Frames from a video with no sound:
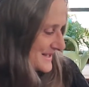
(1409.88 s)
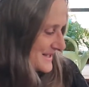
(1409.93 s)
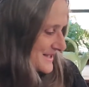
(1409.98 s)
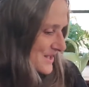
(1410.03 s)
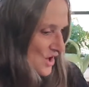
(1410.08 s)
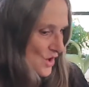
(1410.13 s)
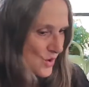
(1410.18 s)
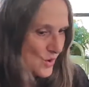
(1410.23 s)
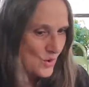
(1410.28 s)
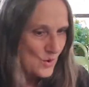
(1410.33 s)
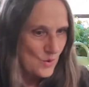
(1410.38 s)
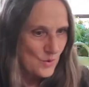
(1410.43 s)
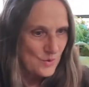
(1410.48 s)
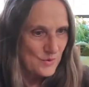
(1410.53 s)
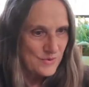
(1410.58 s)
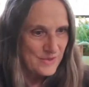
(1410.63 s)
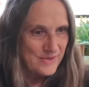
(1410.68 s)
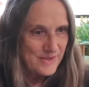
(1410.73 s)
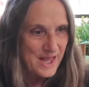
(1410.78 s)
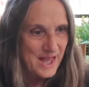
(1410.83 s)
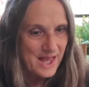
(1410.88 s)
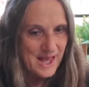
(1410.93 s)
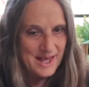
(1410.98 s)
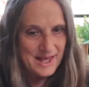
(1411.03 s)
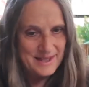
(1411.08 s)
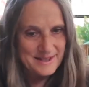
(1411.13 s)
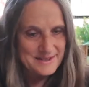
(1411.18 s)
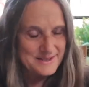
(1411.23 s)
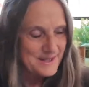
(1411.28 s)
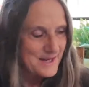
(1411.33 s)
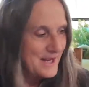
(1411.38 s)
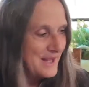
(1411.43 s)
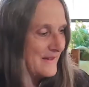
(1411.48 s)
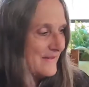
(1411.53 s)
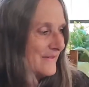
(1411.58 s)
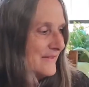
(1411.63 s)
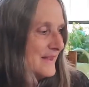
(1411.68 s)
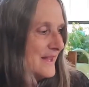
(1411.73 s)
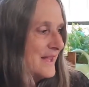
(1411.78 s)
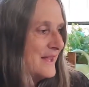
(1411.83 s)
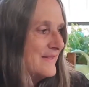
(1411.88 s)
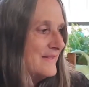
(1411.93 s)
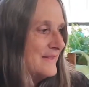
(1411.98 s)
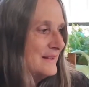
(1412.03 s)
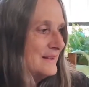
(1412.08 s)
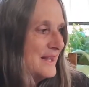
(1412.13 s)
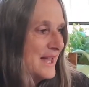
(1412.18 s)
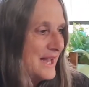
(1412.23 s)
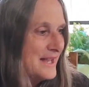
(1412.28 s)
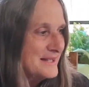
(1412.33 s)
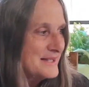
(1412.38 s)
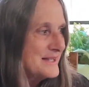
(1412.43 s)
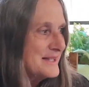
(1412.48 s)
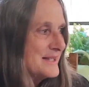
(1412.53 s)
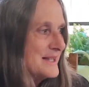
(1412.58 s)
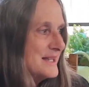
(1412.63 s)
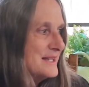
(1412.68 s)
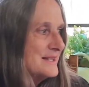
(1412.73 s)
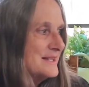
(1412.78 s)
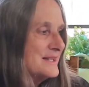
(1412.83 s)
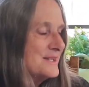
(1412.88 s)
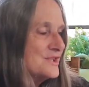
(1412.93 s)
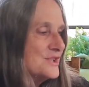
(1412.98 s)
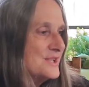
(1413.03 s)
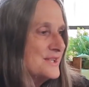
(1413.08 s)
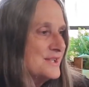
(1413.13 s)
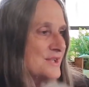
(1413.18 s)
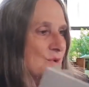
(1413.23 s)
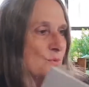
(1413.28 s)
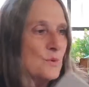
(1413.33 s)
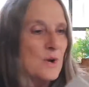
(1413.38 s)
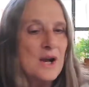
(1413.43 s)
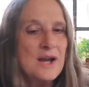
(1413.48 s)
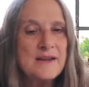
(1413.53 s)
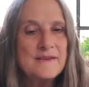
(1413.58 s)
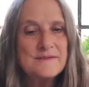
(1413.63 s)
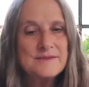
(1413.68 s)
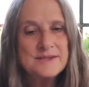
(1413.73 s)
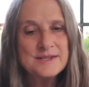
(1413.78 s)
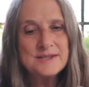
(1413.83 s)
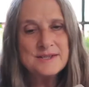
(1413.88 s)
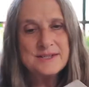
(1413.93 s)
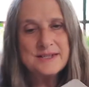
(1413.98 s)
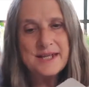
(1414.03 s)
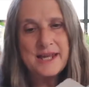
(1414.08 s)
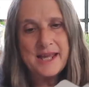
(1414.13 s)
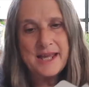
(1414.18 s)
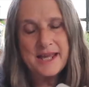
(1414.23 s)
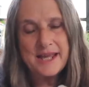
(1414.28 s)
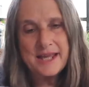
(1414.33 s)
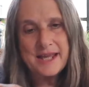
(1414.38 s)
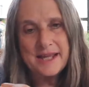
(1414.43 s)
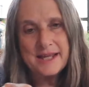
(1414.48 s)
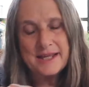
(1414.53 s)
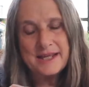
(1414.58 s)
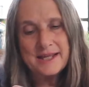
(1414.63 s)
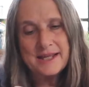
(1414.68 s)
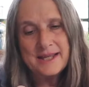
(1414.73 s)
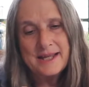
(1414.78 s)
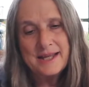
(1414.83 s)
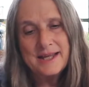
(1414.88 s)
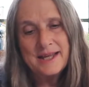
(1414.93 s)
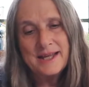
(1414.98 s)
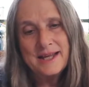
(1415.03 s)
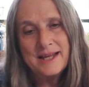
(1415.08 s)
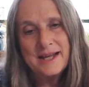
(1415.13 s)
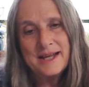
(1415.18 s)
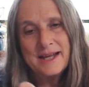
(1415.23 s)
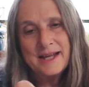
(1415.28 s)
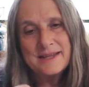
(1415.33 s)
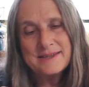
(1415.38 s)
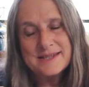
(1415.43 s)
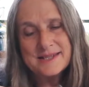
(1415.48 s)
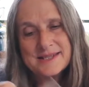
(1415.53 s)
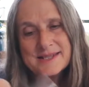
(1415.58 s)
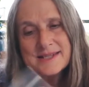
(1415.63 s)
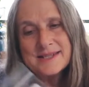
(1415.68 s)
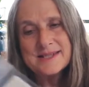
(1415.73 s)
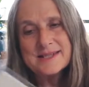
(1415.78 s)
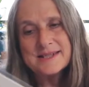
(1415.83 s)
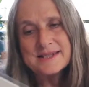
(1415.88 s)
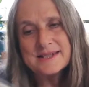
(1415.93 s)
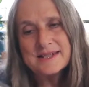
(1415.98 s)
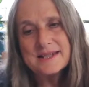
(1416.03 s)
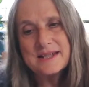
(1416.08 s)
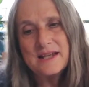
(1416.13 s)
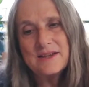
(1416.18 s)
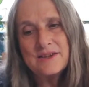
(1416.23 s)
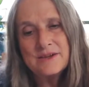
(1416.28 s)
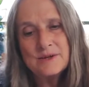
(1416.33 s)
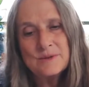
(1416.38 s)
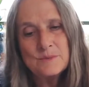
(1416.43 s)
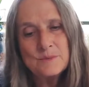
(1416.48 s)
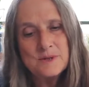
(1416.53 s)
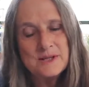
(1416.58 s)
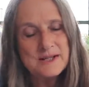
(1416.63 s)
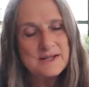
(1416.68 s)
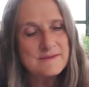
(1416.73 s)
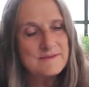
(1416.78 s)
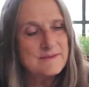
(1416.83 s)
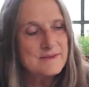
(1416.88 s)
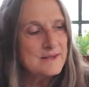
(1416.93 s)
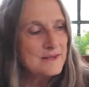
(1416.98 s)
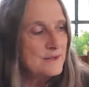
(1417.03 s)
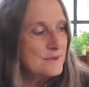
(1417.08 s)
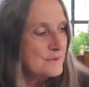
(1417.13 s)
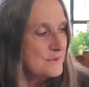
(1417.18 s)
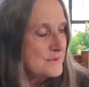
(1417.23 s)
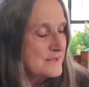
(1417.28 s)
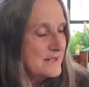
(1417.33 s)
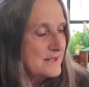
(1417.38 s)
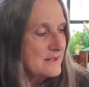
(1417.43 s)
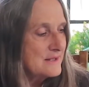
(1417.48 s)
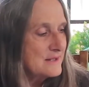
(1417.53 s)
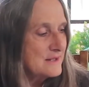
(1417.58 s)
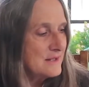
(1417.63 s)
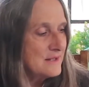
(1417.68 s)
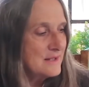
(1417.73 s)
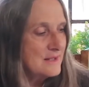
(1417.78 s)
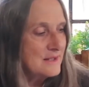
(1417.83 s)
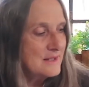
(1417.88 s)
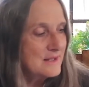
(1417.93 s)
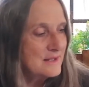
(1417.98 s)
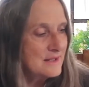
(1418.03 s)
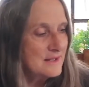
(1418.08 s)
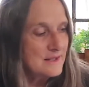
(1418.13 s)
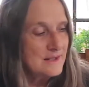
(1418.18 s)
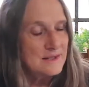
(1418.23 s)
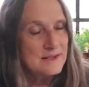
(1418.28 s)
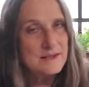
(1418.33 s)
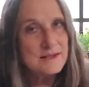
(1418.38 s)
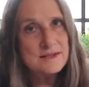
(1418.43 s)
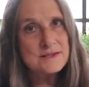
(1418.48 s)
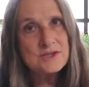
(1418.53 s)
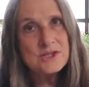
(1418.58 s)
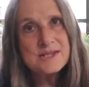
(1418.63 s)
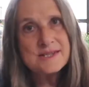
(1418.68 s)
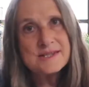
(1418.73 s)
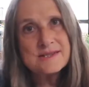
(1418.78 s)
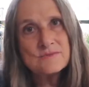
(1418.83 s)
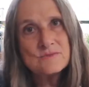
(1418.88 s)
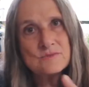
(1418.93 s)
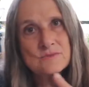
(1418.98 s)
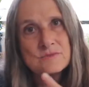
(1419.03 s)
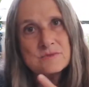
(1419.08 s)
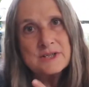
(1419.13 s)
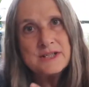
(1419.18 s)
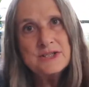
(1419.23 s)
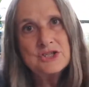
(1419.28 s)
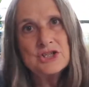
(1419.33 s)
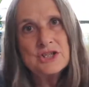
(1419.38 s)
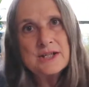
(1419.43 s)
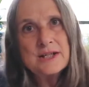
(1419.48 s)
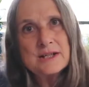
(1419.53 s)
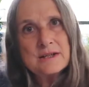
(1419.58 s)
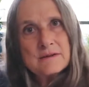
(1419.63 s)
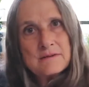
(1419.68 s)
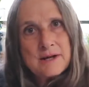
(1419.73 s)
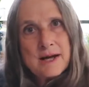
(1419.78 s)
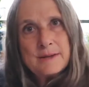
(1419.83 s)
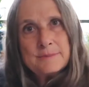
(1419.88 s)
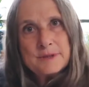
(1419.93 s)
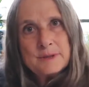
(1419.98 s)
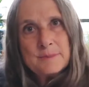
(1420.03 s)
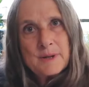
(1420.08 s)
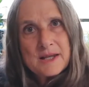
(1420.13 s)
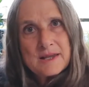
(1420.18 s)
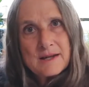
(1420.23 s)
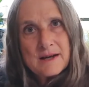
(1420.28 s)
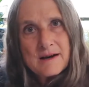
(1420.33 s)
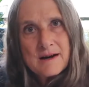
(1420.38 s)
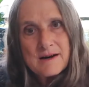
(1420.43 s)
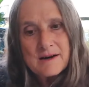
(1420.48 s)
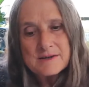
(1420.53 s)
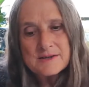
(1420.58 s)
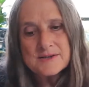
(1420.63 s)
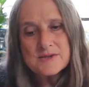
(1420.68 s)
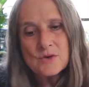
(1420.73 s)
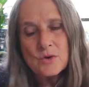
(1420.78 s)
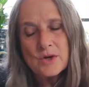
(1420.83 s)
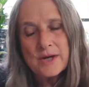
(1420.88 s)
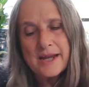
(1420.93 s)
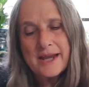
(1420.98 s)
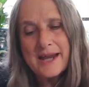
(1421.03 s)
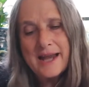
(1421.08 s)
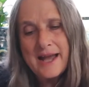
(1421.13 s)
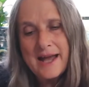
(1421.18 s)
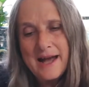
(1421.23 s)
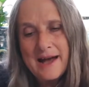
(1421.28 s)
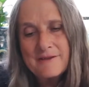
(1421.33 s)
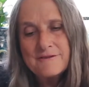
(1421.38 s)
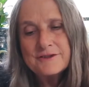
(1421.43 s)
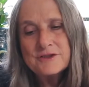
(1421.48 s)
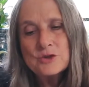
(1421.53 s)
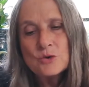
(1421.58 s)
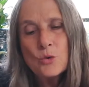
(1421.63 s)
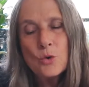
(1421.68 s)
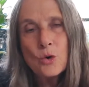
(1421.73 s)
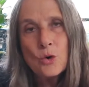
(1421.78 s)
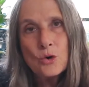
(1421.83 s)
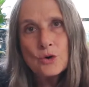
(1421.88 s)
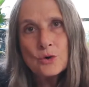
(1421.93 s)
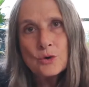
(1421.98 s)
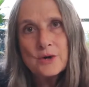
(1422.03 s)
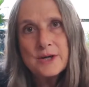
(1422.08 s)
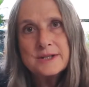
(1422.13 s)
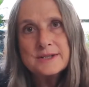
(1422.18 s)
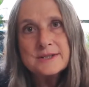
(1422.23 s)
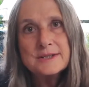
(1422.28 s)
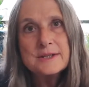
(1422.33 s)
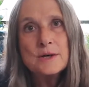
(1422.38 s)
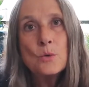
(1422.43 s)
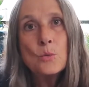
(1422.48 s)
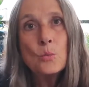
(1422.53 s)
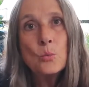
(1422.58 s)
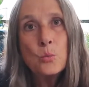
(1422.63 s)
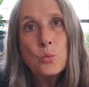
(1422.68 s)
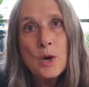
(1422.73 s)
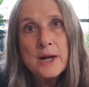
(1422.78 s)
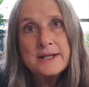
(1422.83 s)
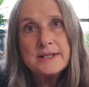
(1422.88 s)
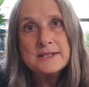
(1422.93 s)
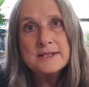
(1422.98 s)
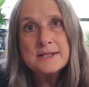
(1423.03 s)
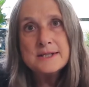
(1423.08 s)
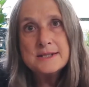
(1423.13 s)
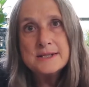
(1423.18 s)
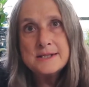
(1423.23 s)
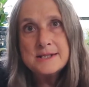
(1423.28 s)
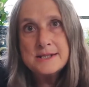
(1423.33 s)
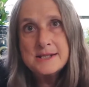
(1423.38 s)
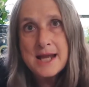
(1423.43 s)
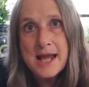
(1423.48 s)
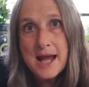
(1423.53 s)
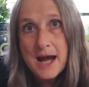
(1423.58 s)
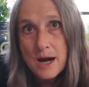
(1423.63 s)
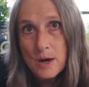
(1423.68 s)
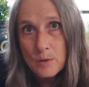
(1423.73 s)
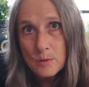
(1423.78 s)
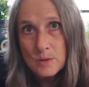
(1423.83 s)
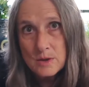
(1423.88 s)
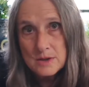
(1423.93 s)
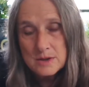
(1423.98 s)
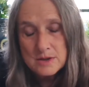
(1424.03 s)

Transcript: So that, and then the last thing, this just arrived today. This is another one of those just reach in and grabbing by the heart so that I have to order it right now.